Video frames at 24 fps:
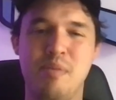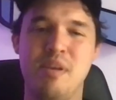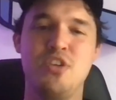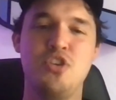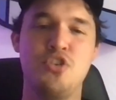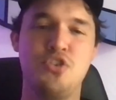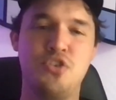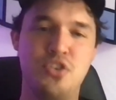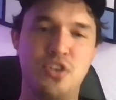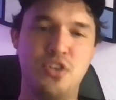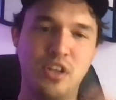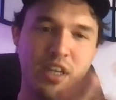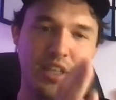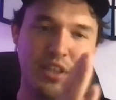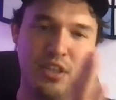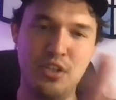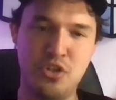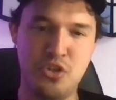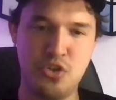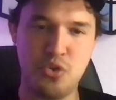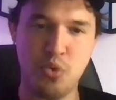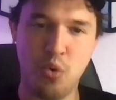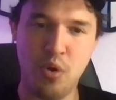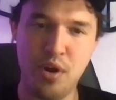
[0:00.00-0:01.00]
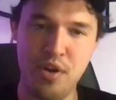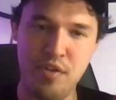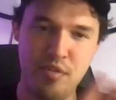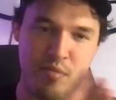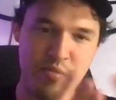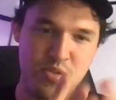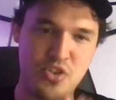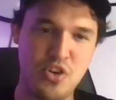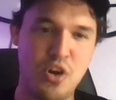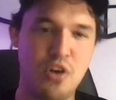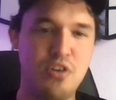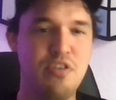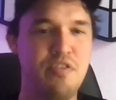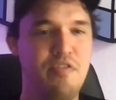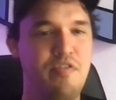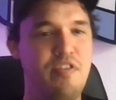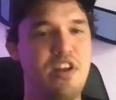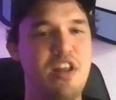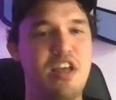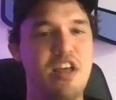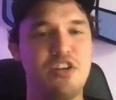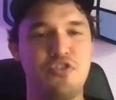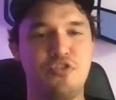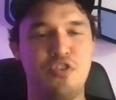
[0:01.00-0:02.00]
I mean, just look at the story from start to
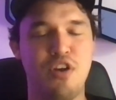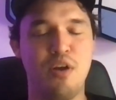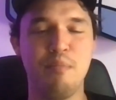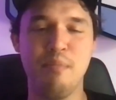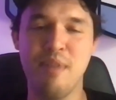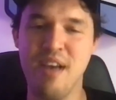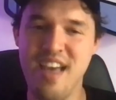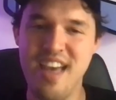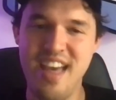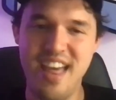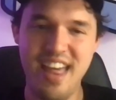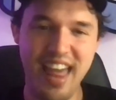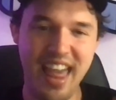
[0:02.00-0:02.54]
finish, from